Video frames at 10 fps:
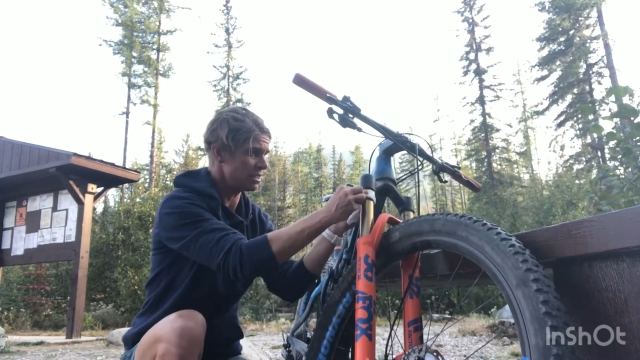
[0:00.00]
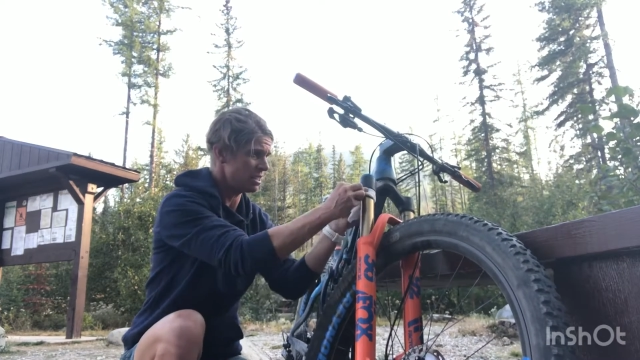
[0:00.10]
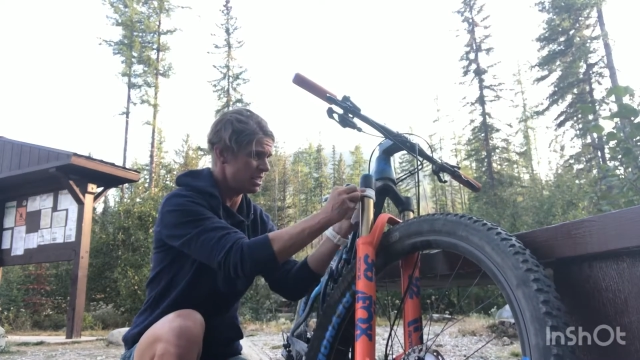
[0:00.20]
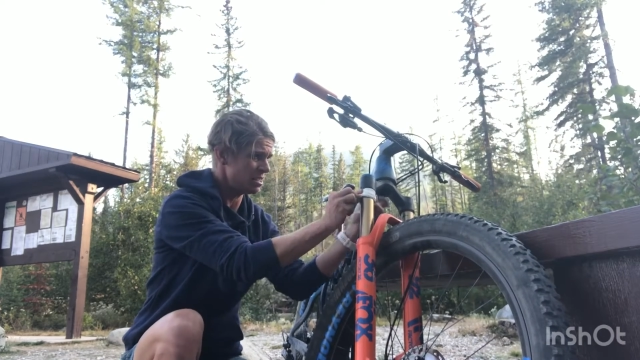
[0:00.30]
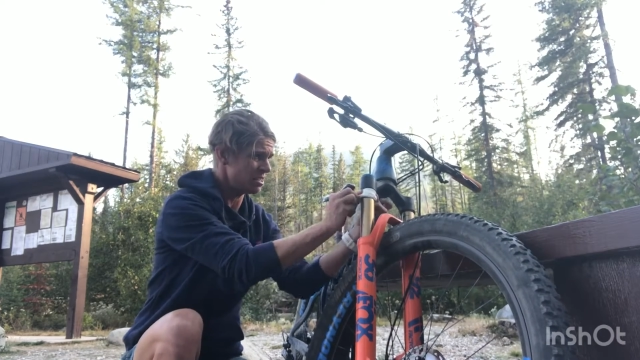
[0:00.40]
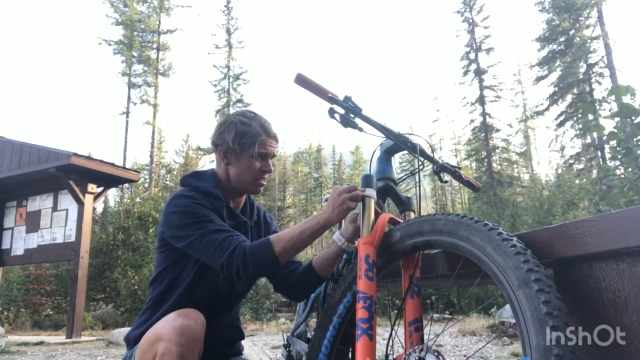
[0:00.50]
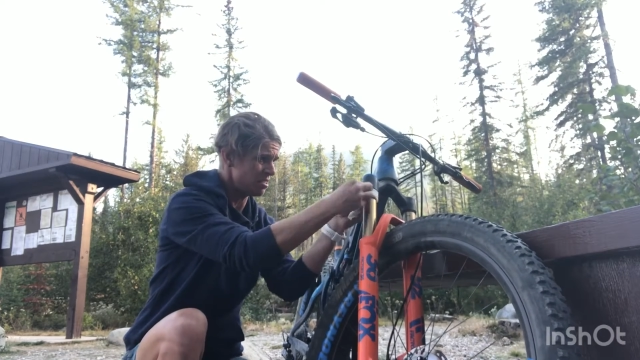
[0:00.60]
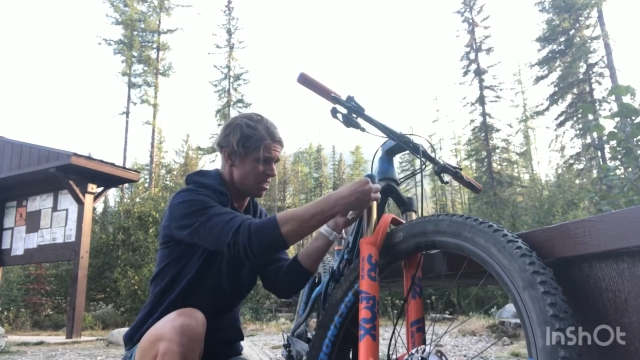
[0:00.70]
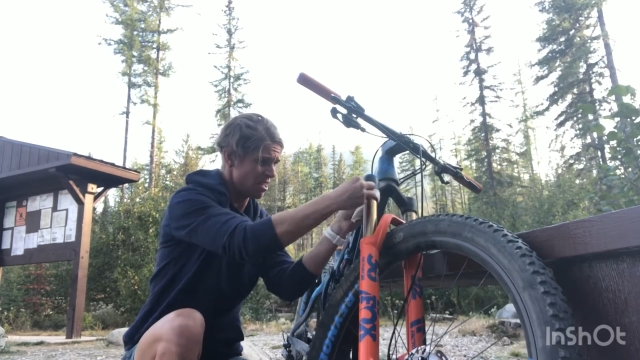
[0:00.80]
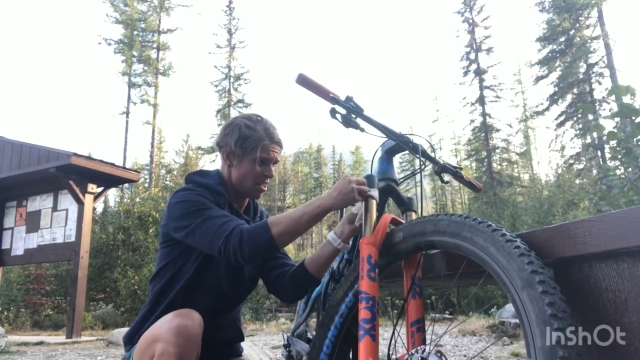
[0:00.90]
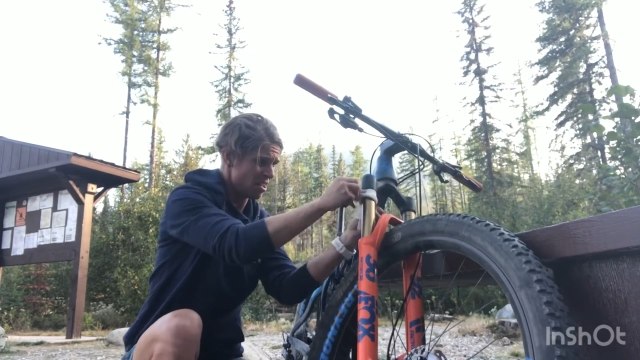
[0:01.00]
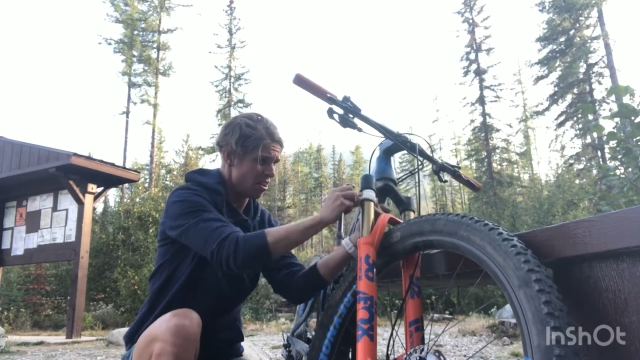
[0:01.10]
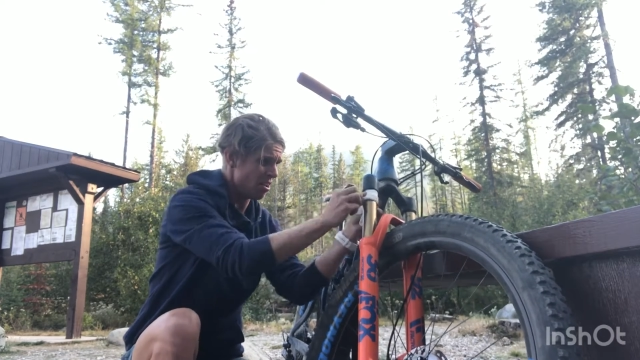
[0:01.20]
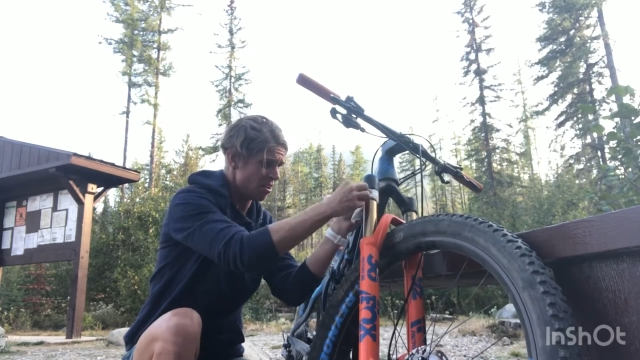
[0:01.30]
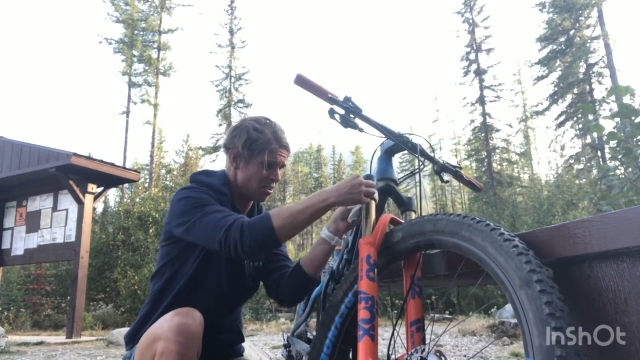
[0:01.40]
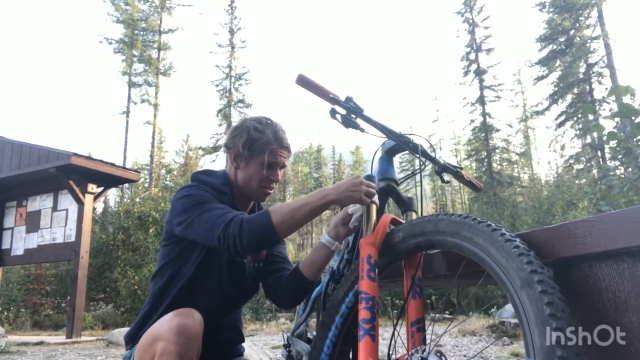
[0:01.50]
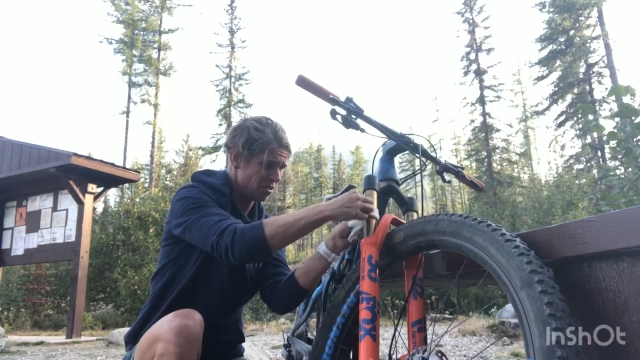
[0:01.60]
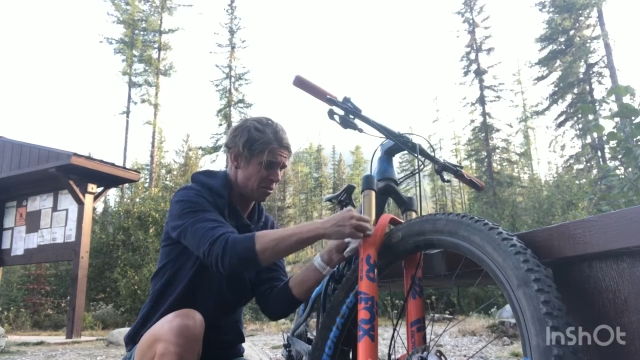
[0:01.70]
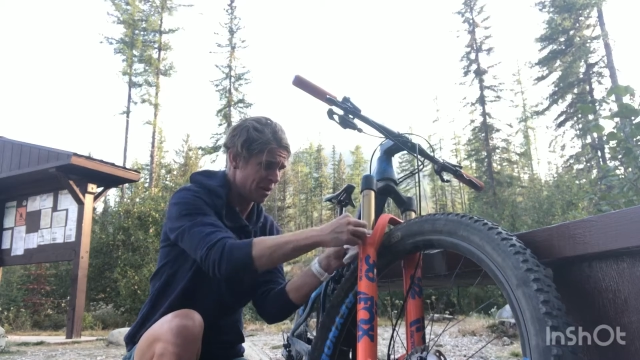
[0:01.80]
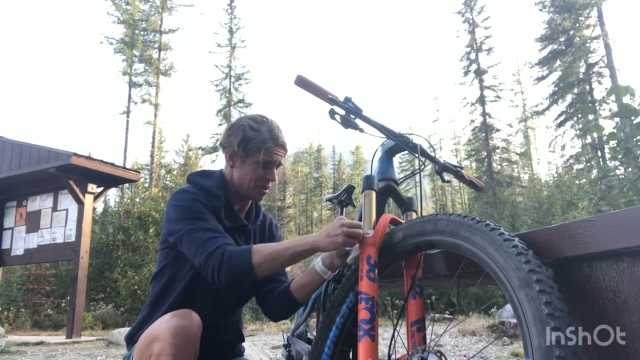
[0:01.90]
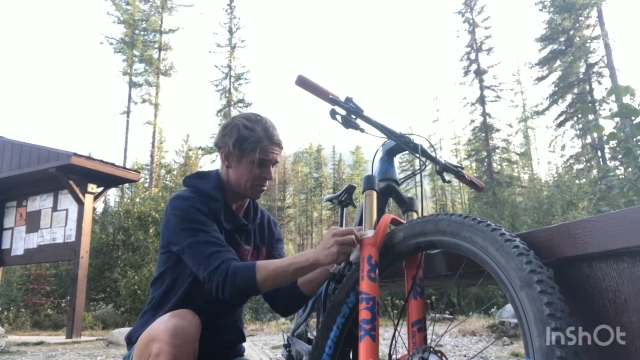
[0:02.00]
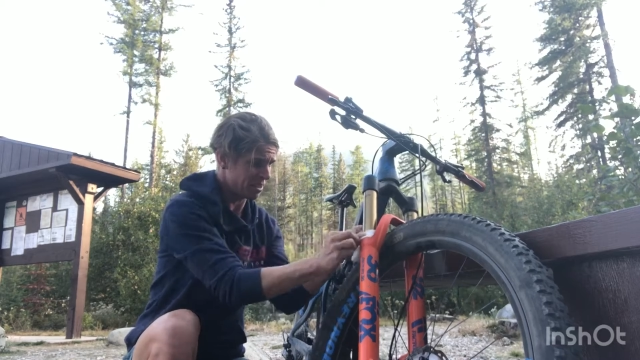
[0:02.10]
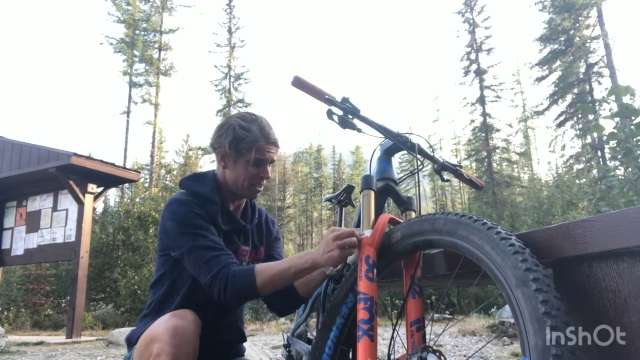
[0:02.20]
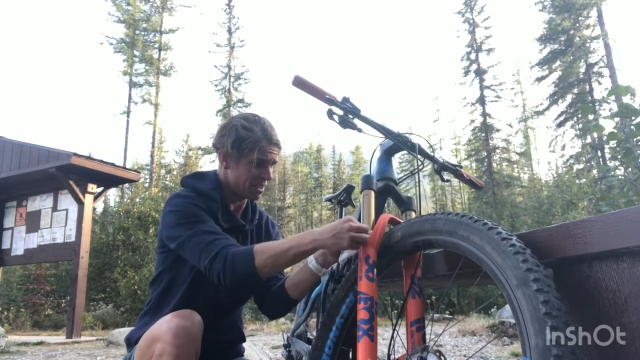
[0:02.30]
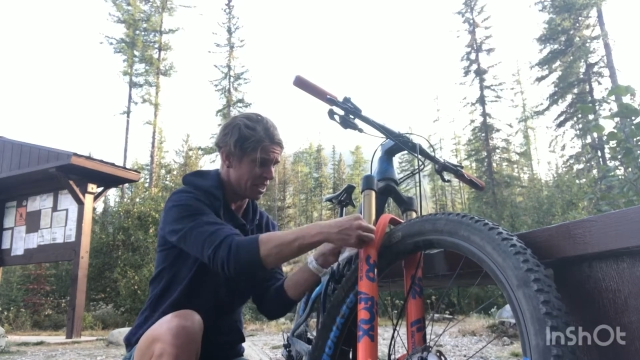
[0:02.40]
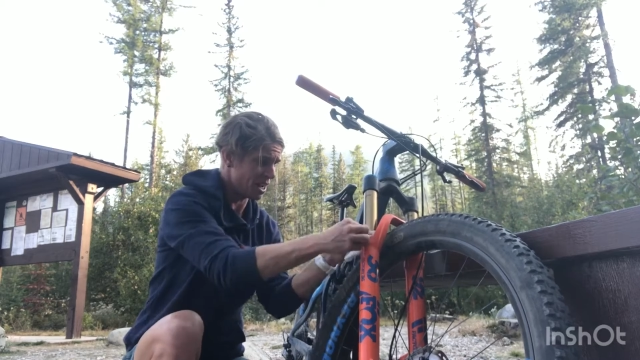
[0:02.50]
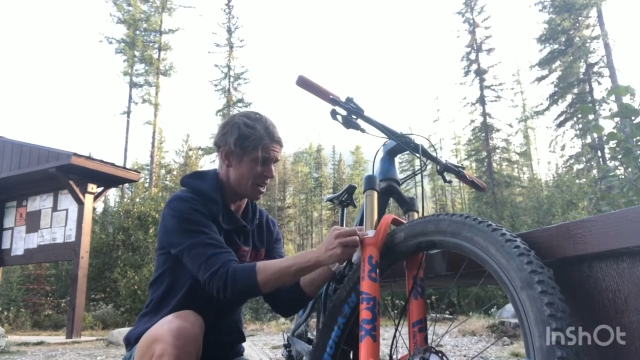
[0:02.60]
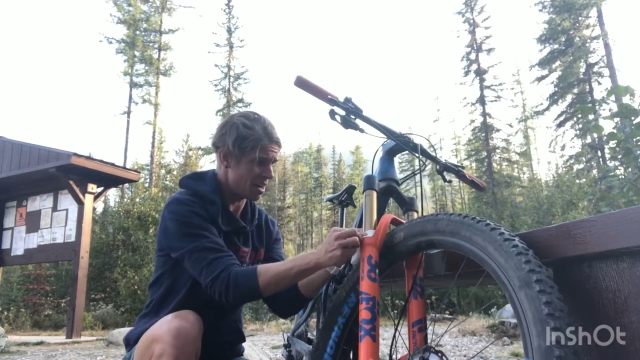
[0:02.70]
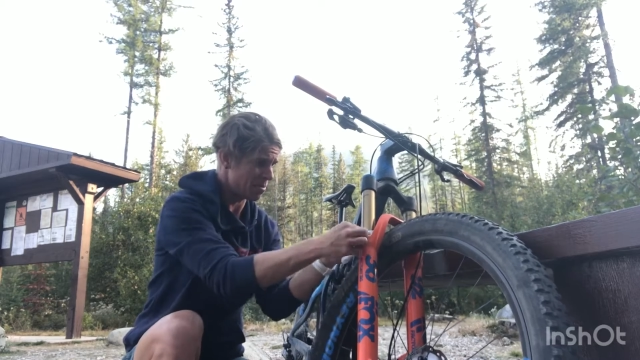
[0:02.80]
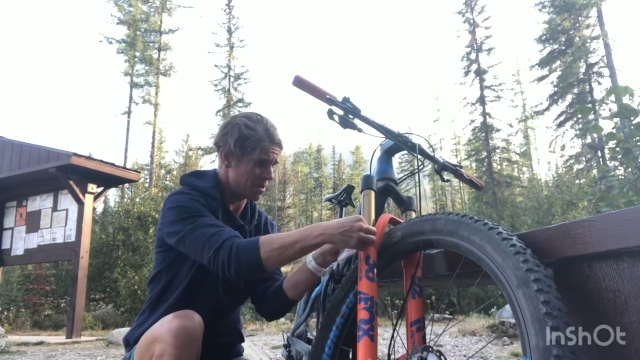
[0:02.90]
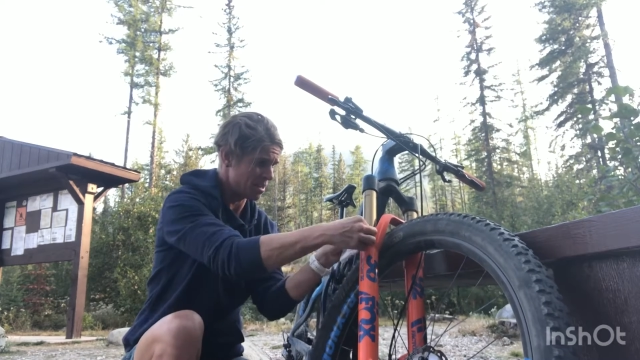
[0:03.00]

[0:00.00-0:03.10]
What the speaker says: seal all the way up to the top.